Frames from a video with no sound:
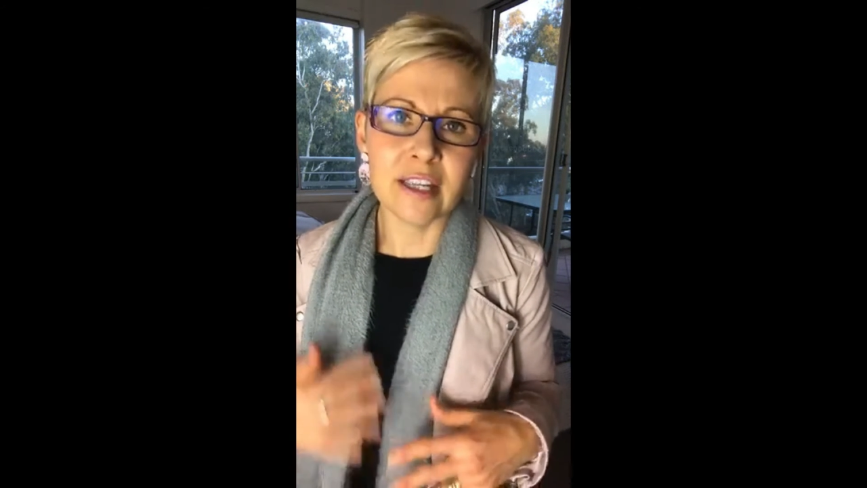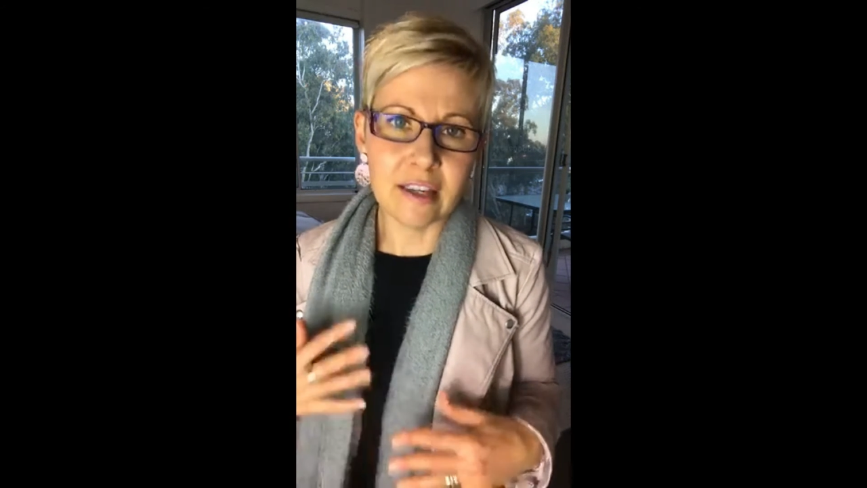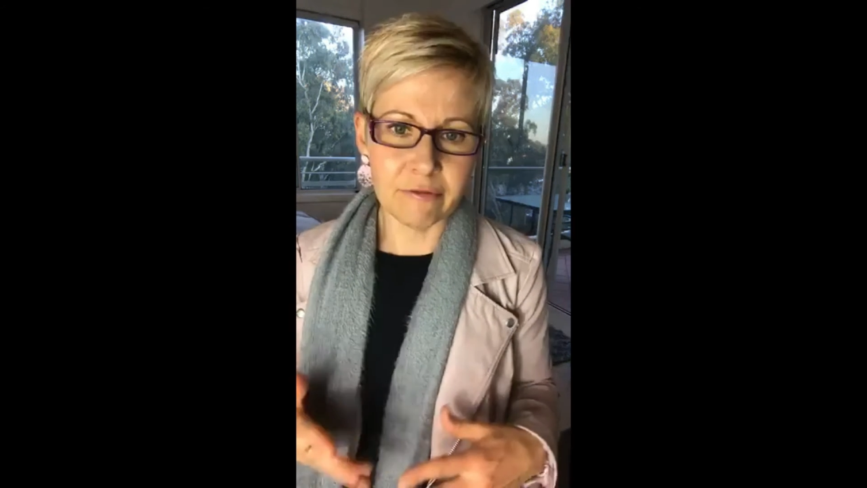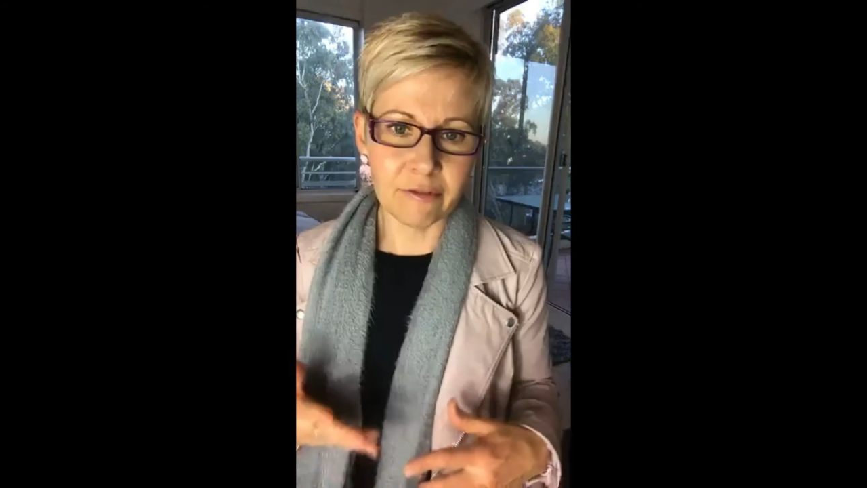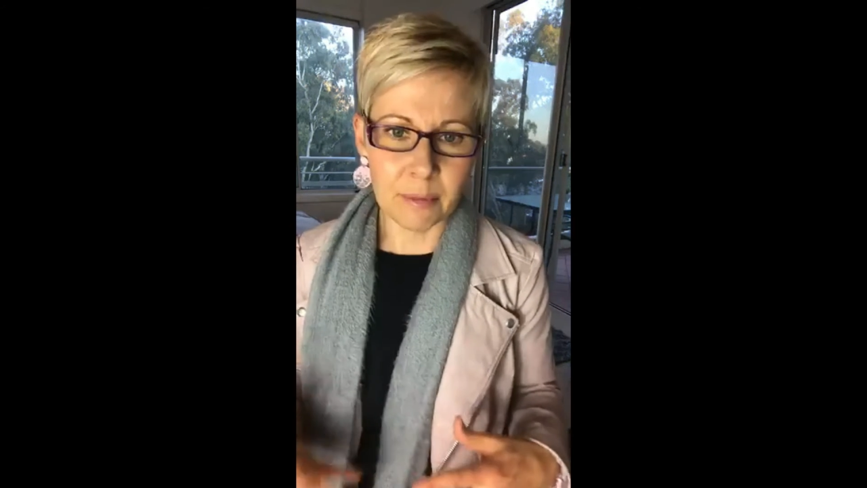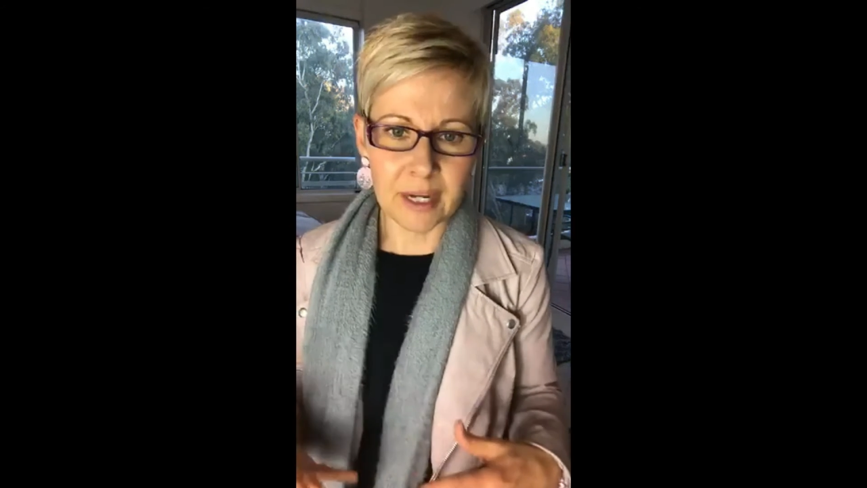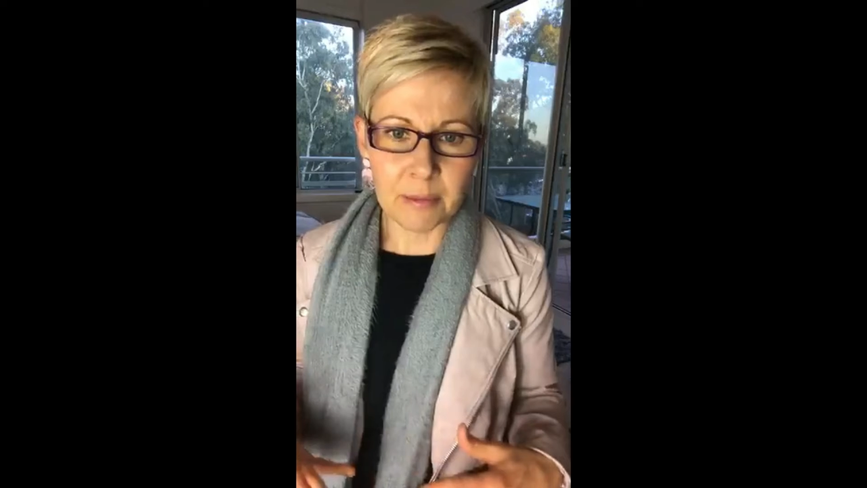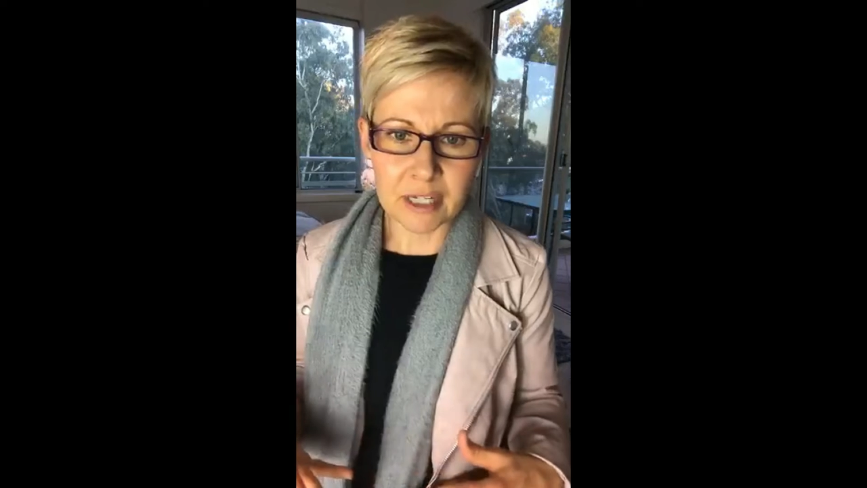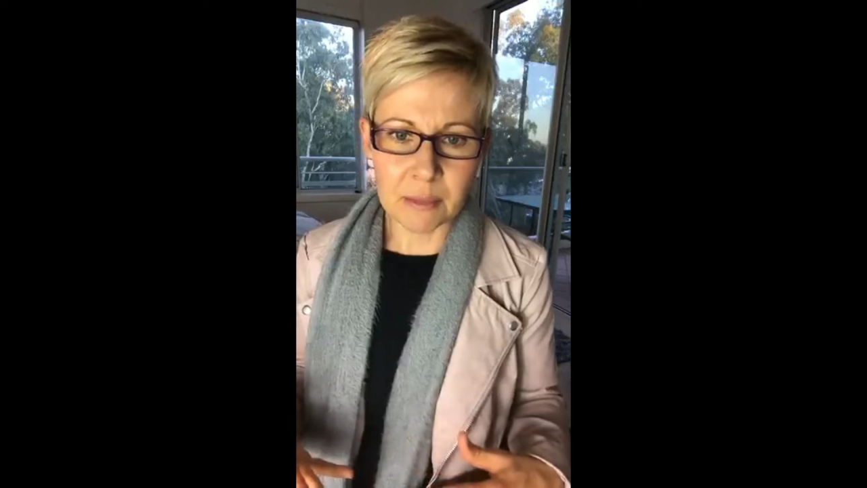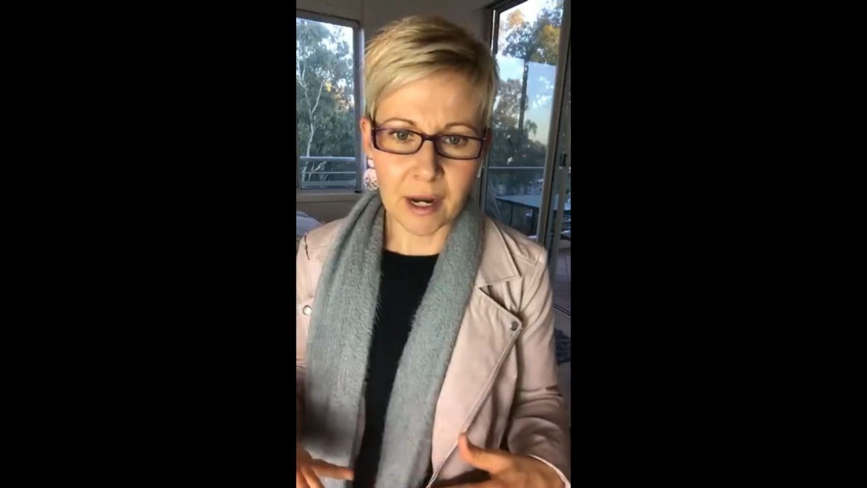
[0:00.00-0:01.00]
give from an
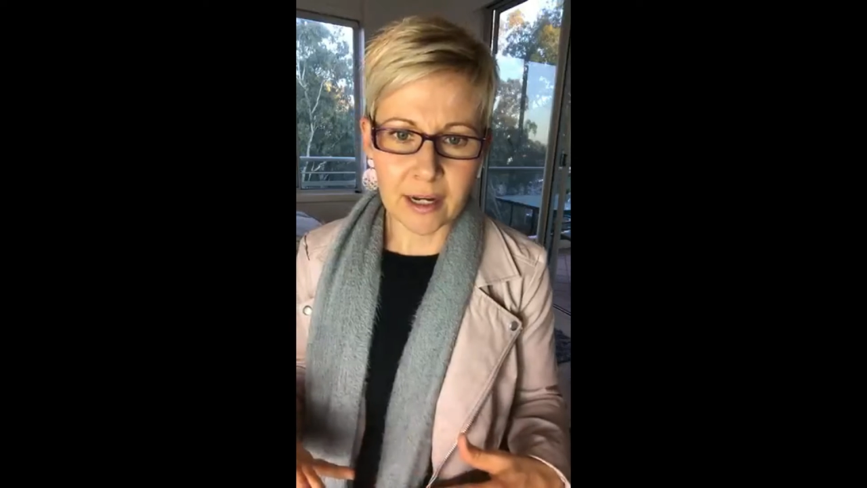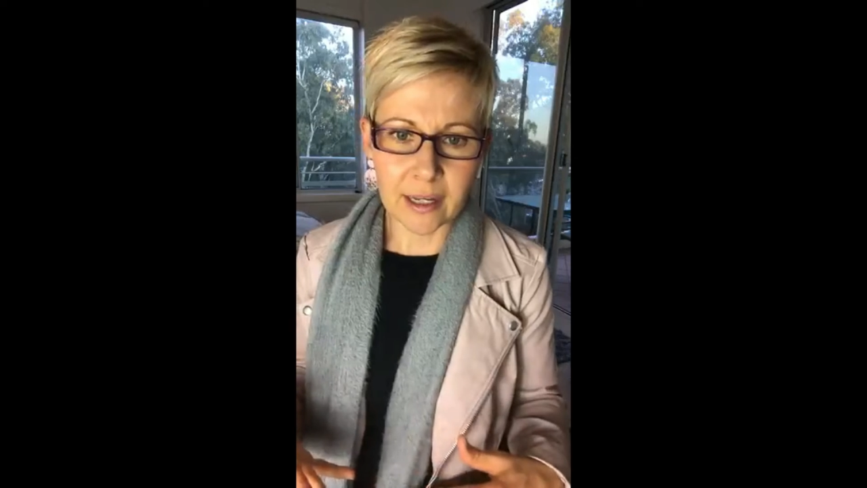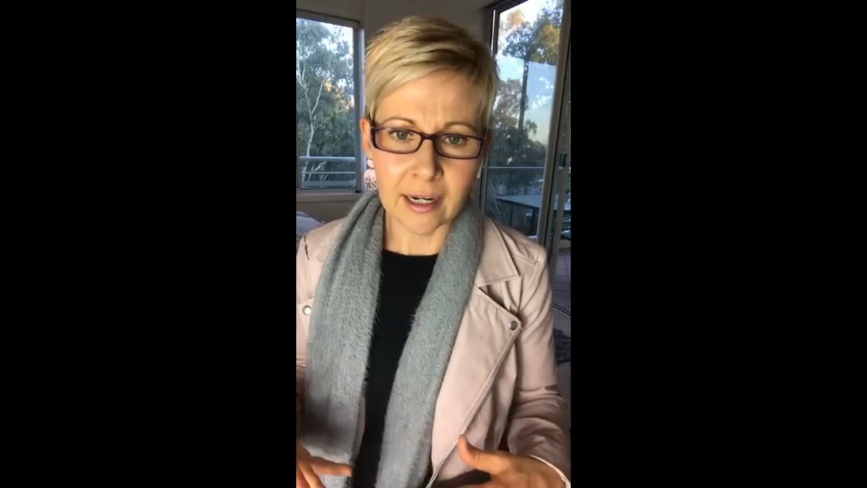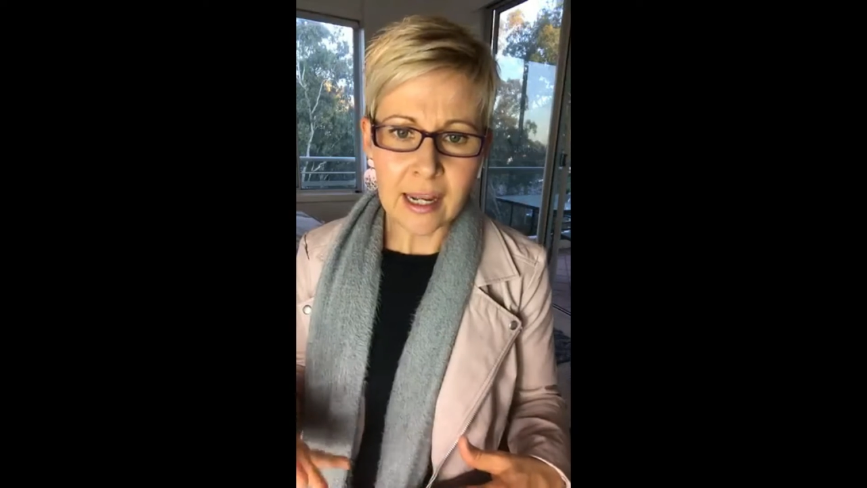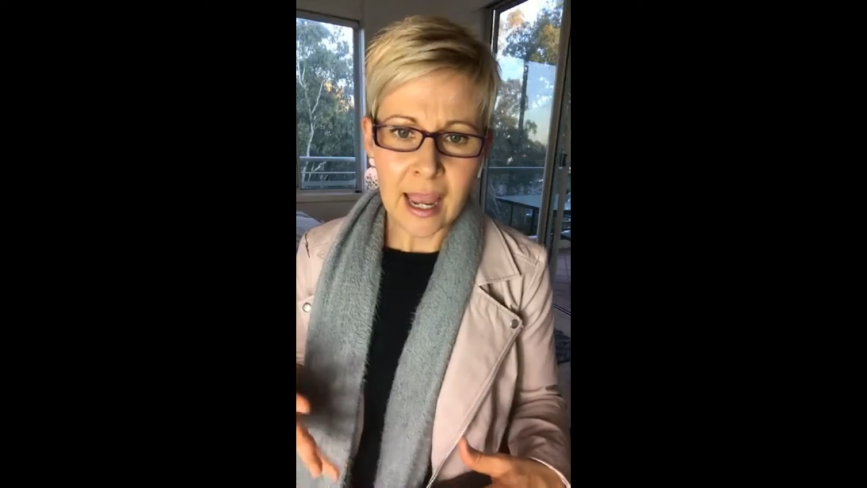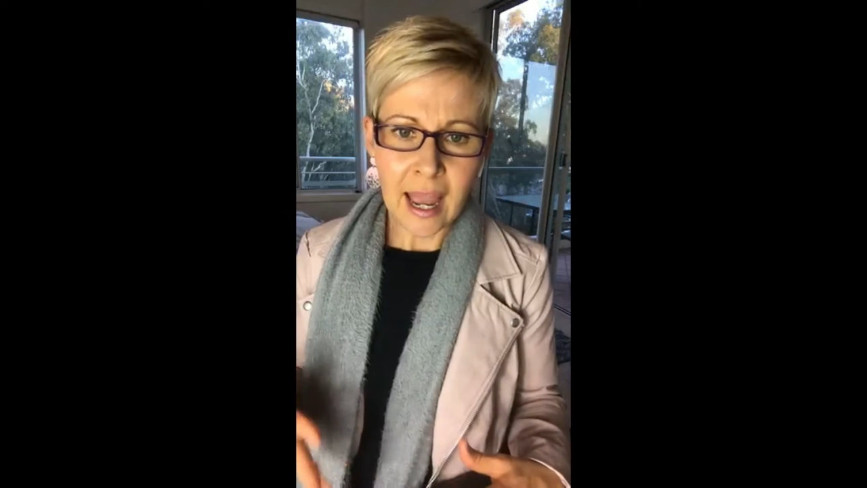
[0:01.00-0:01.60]
empty bucket.